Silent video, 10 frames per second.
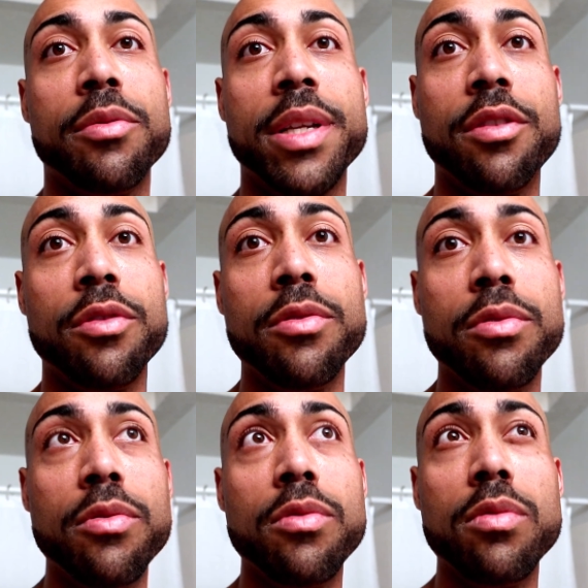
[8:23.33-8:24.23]
Between
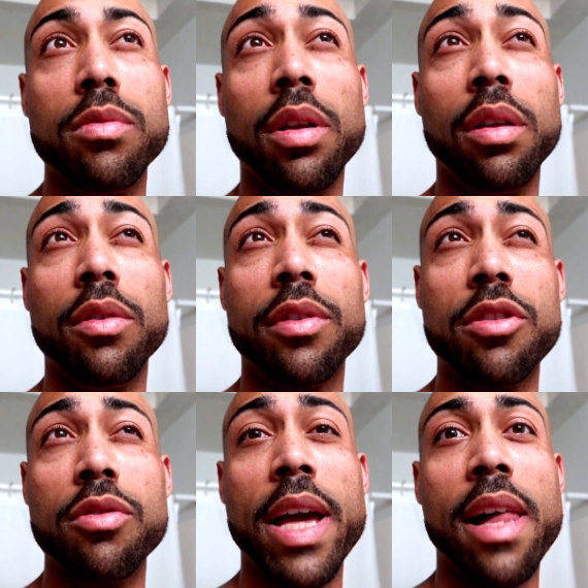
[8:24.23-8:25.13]
two, little over
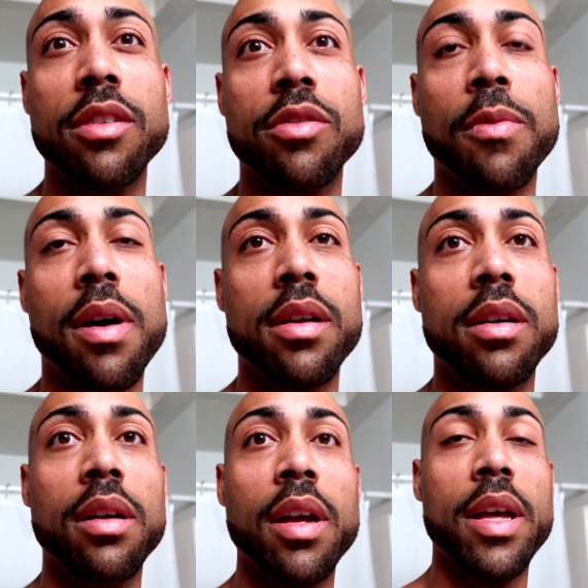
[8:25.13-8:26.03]
two gallons of
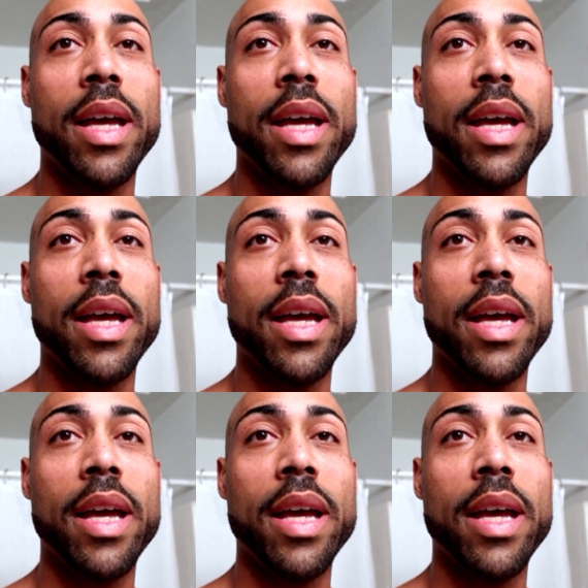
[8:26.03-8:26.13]
water